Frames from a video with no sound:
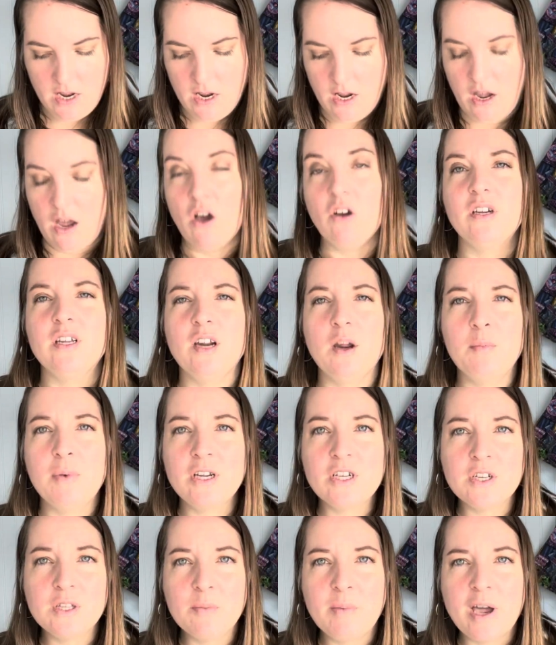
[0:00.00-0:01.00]
Oh, did I
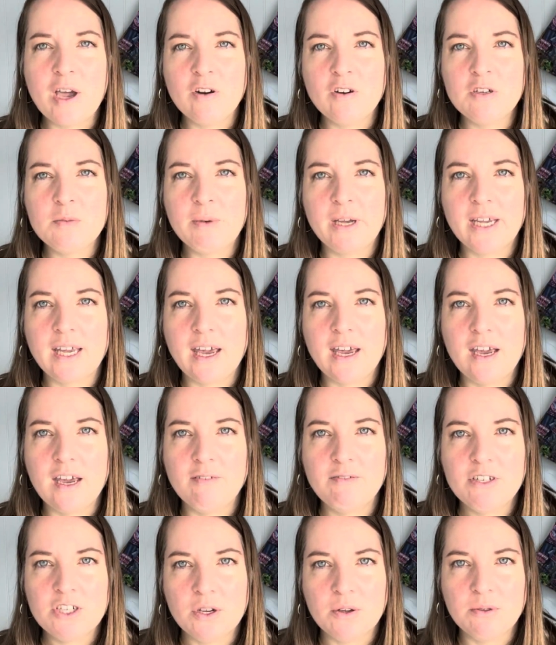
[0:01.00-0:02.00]
mention the patterns by
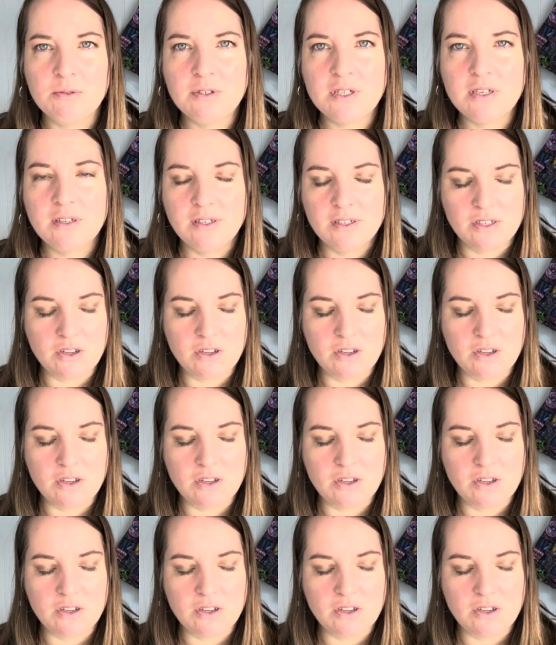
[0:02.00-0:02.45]
KF Jones?